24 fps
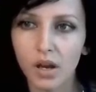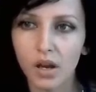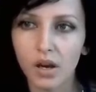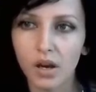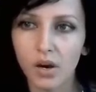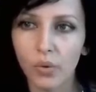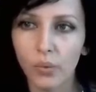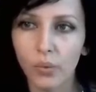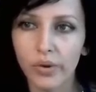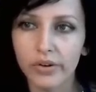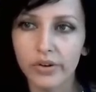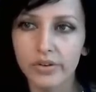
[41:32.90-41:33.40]

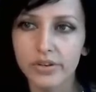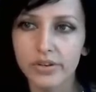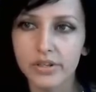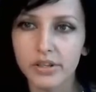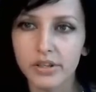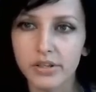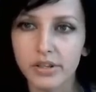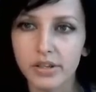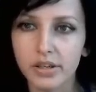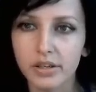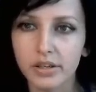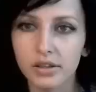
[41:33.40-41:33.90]
Where is
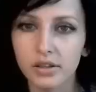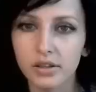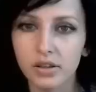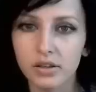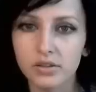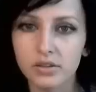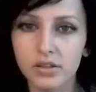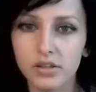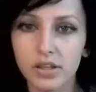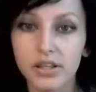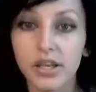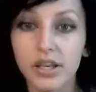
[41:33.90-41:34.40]
it? I
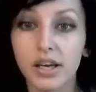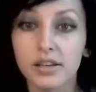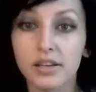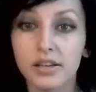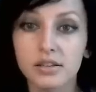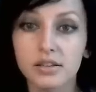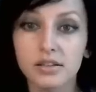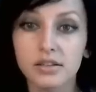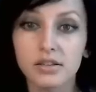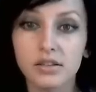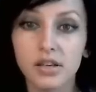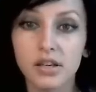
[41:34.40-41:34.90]
lost it.
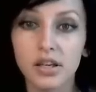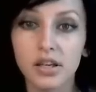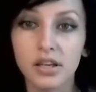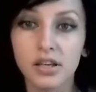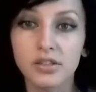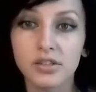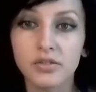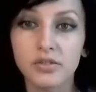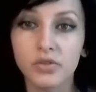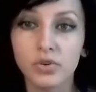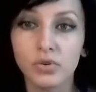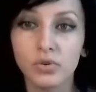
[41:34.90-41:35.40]
Yes, an
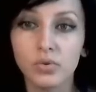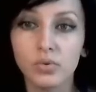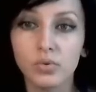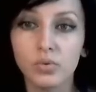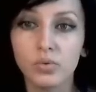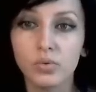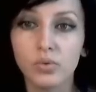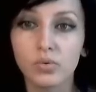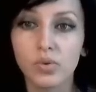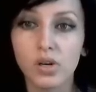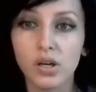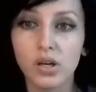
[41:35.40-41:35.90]
interview
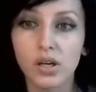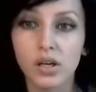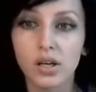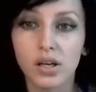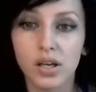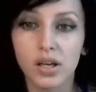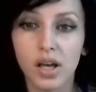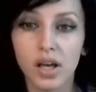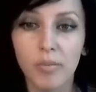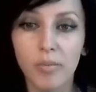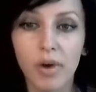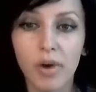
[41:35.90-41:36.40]

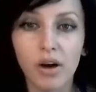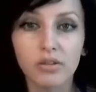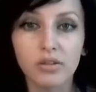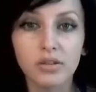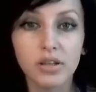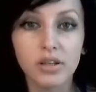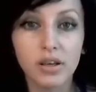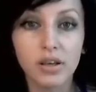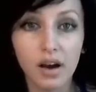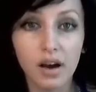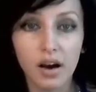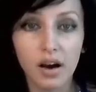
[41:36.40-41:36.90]
about the
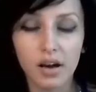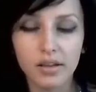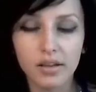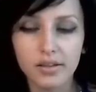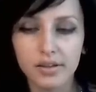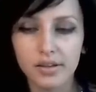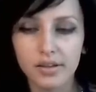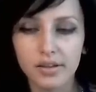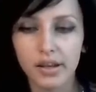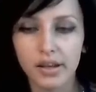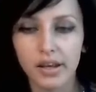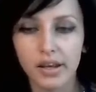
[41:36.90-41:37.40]
God,
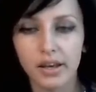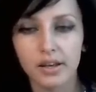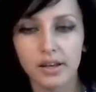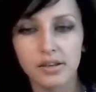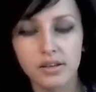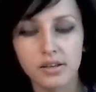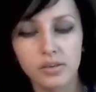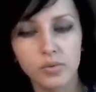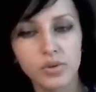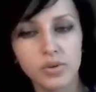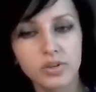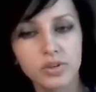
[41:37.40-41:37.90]
and
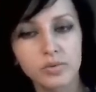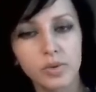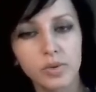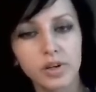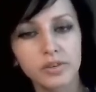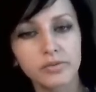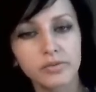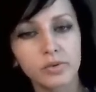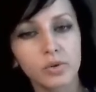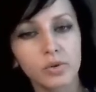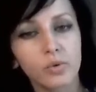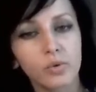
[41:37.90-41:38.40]
there was a
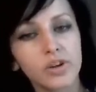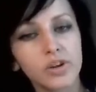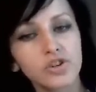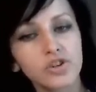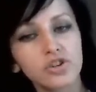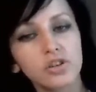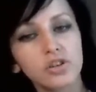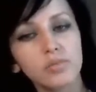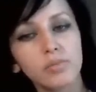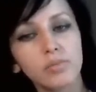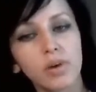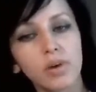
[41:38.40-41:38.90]
wonderful
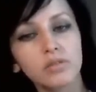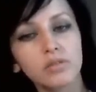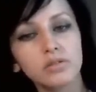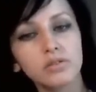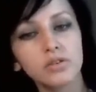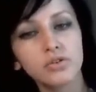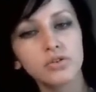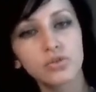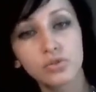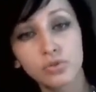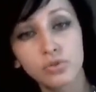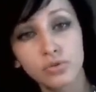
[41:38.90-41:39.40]
question about the
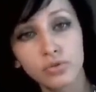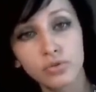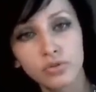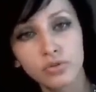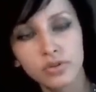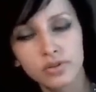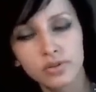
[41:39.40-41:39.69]
truth.